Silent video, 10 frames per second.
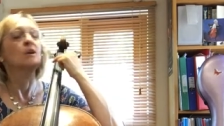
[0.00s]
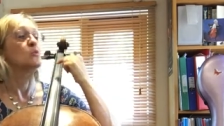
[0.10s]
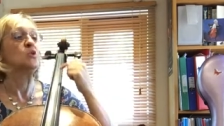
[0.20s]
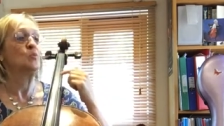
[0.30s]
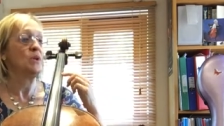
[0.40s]

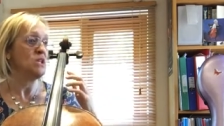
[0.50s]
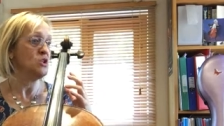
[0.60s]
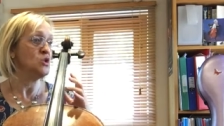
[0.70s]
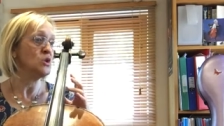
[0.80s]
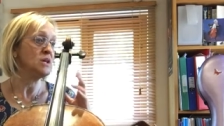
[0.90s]
would be,
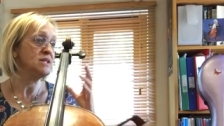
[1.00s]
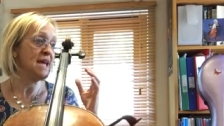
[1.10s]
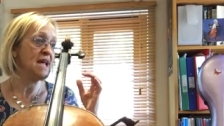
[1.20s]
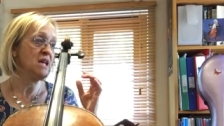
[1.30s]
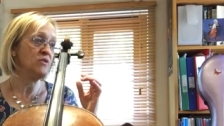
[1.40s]
you can
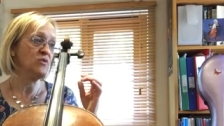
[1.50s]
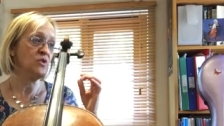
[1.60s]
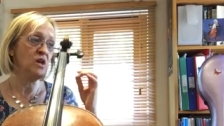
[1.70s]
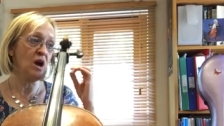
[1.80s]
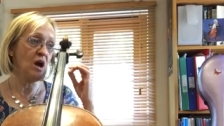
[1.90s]
take the